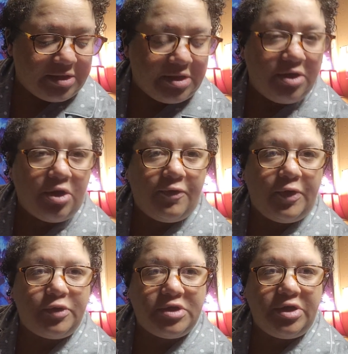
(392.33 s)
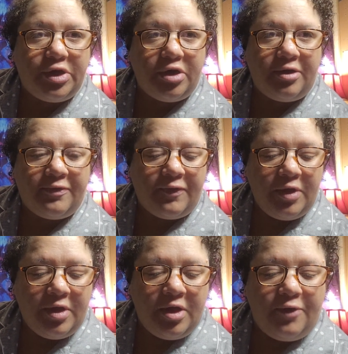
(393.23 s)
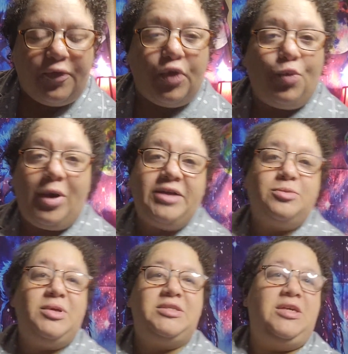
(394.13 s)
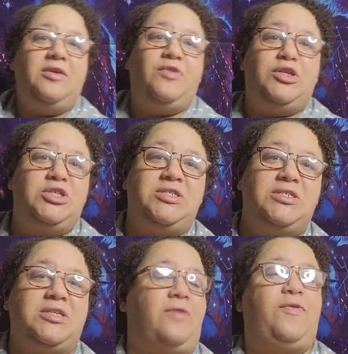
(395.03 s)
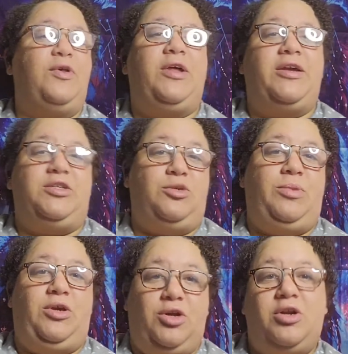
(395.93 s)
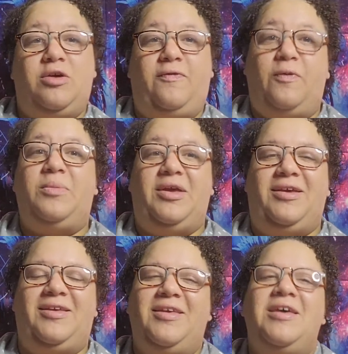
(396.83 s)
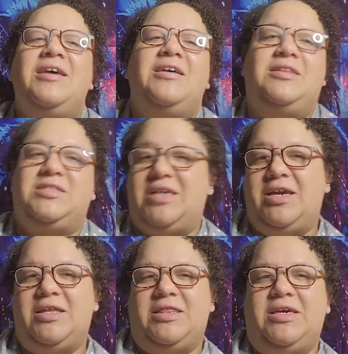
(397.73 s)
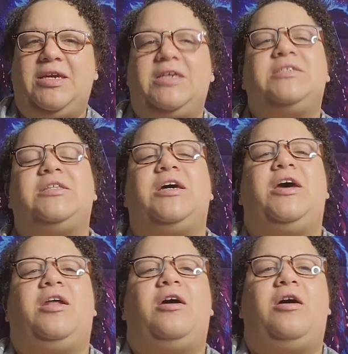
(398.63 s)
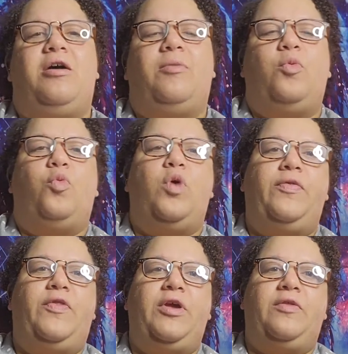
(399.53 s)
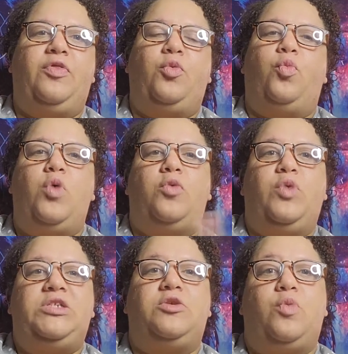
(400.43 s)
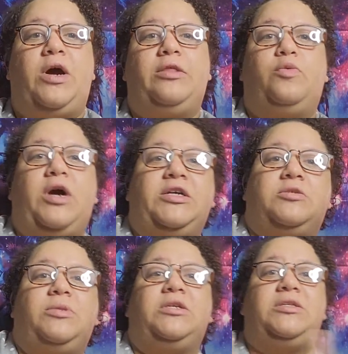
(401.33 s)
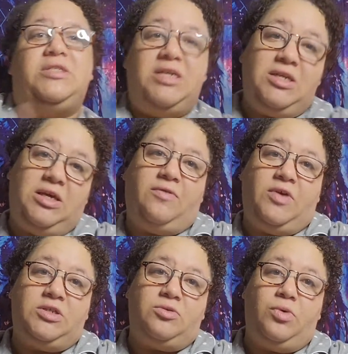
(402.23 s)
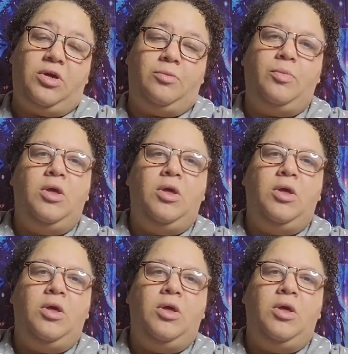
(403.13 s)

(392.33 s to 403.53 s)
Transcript: you know, if it was good enough for the wise men to give to Jesus, I feel like it should be good enough for me. The second thing is that the one reason why the wise men did give it to him,